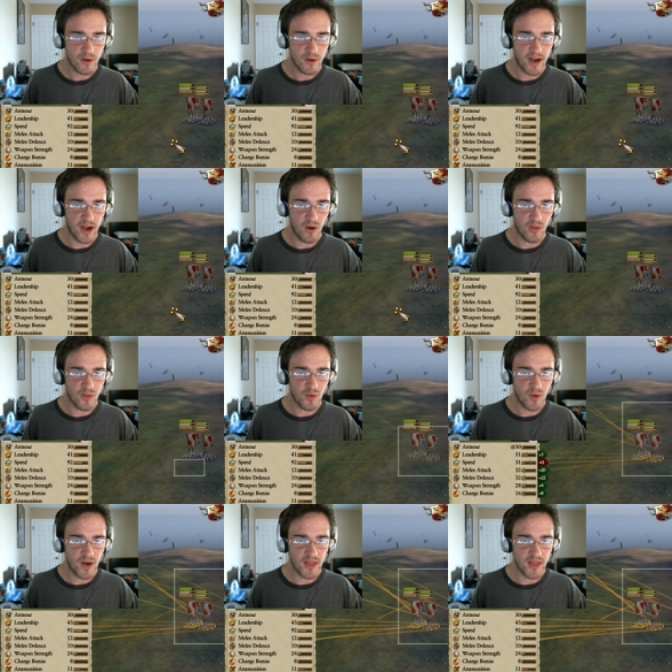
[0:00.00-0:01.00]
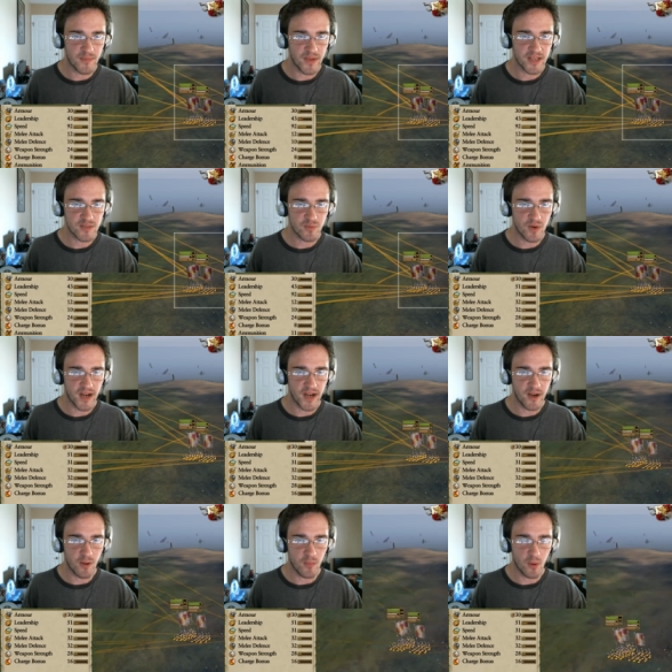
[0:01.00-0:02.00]
Morale. The one, the biggest one
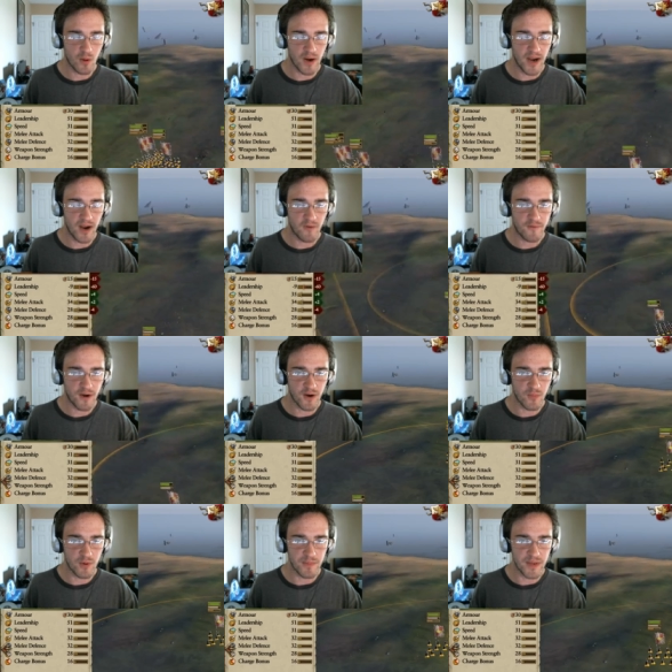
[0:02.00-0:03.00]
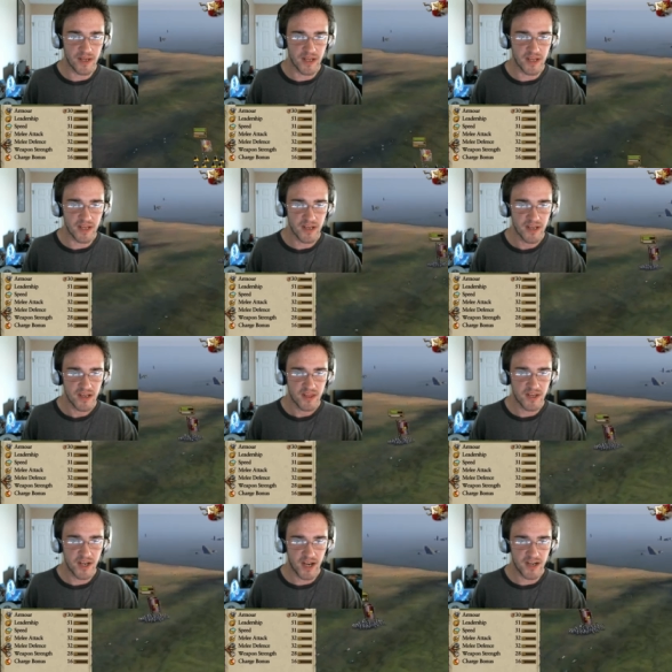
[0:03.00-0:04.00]
I know morale from would be
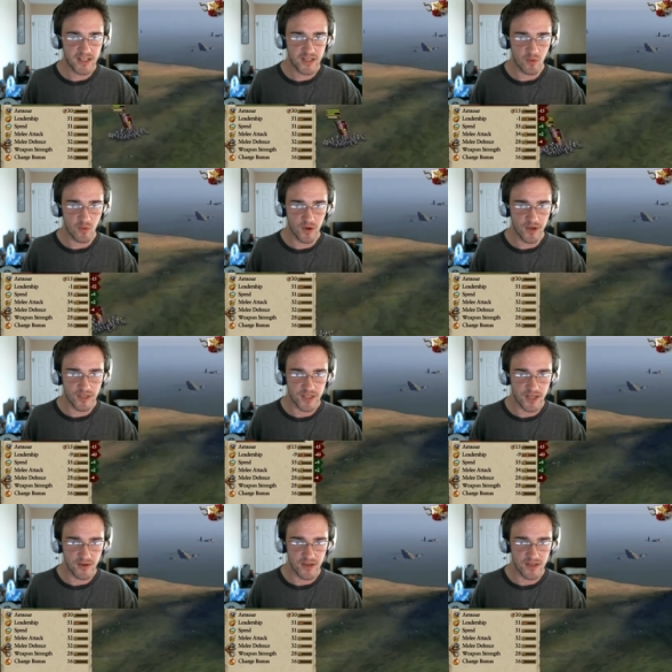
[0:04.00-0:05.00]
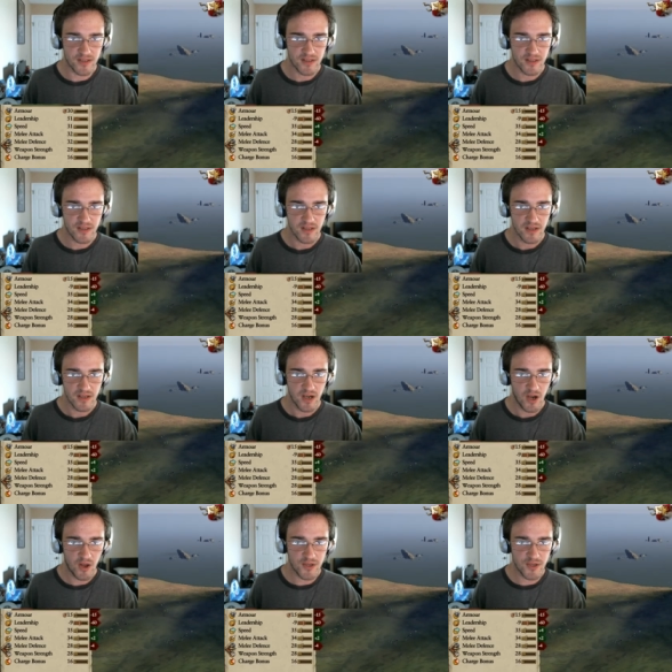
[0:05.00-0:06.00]
the Dynasty Warriors series.
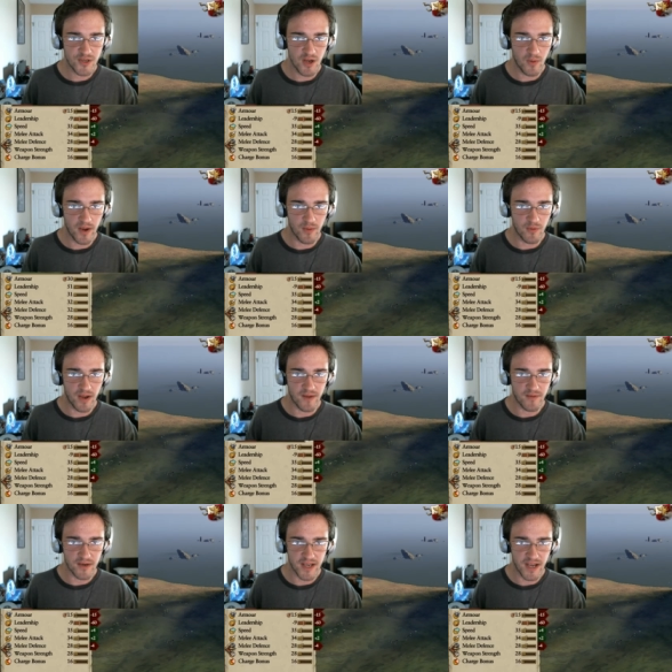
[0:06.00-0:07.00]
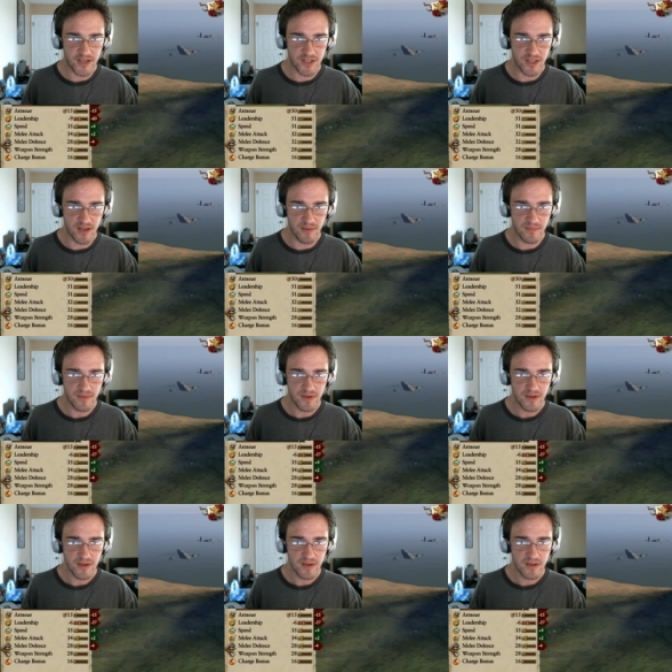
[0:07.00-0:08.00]
Oh, there's no way we'll ever catch them.
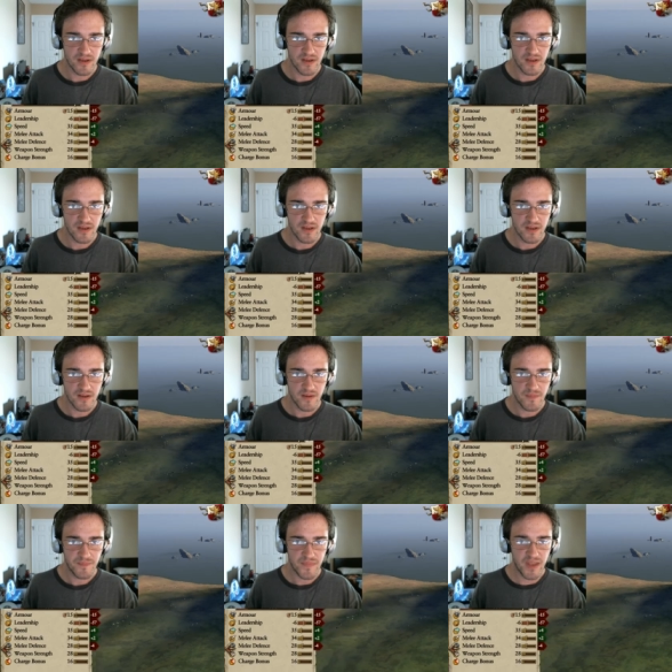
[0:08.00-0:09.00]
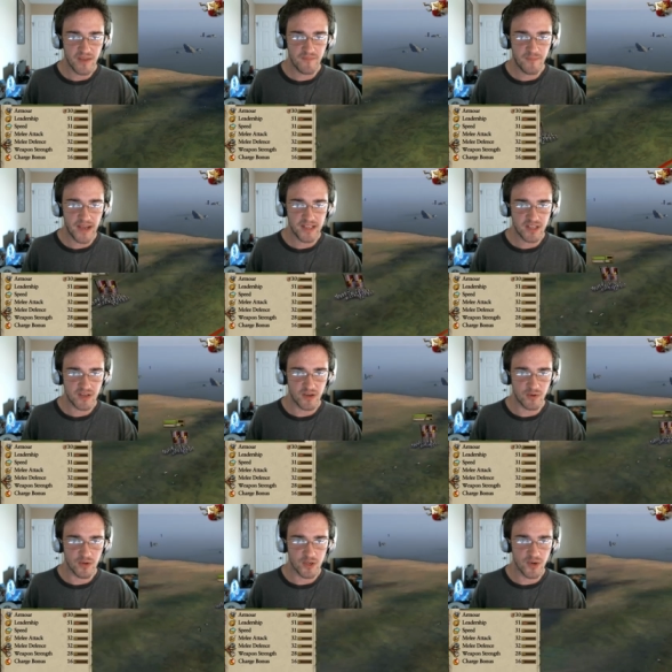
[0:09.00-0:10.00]
They've
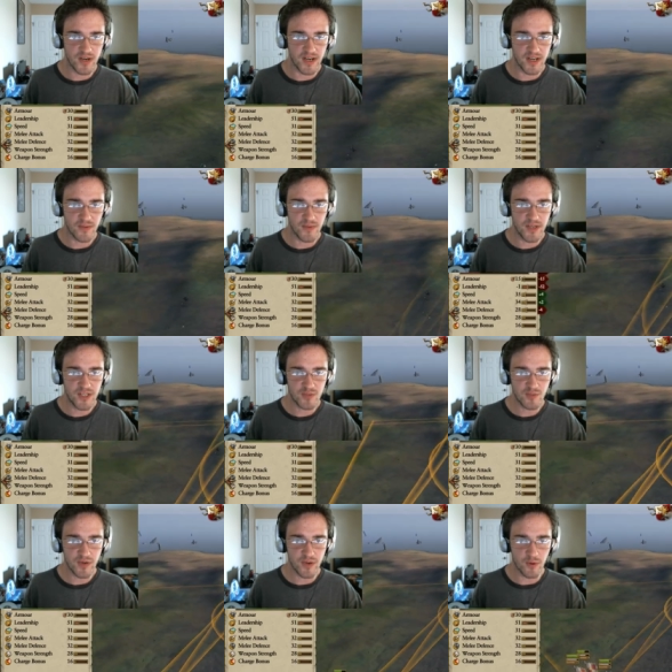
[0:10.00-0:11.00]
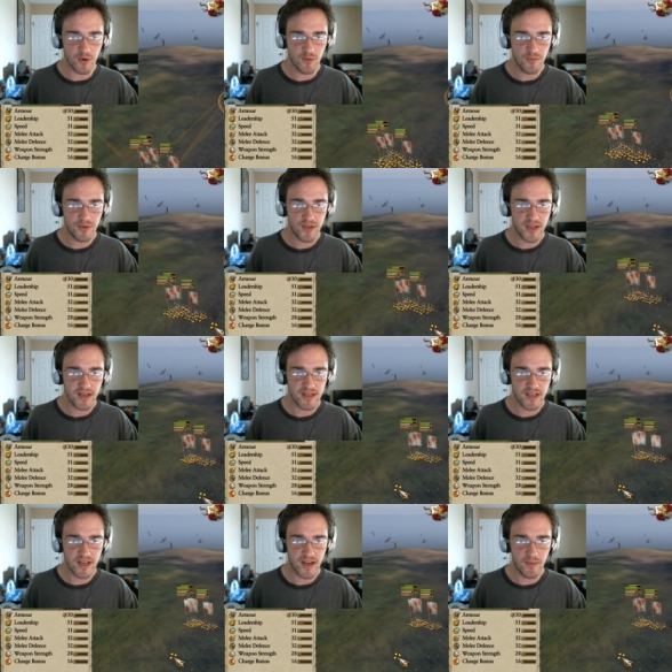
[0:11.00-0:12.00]
basically retreated. Can we just regroup?
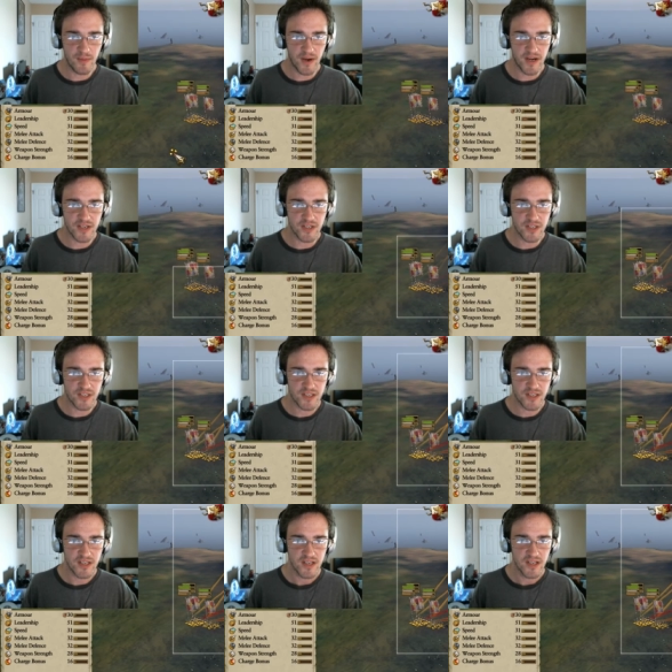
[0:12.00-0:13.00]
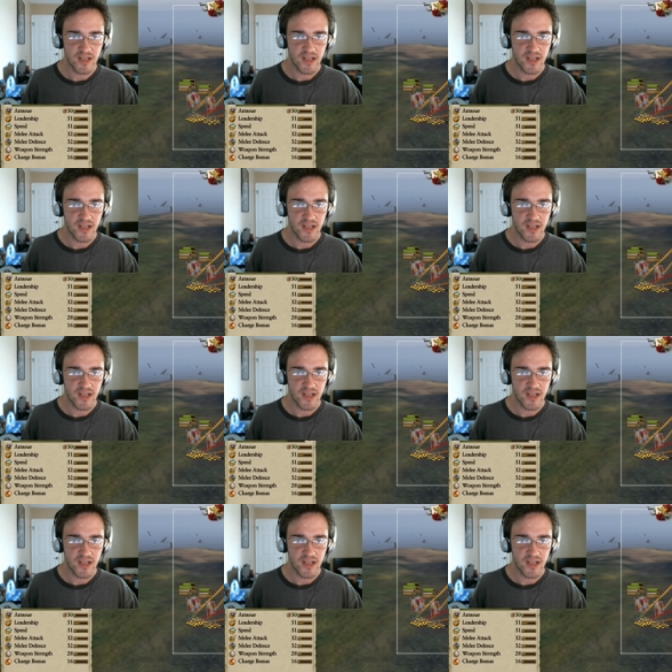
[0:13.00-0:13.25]
Can can everybody just?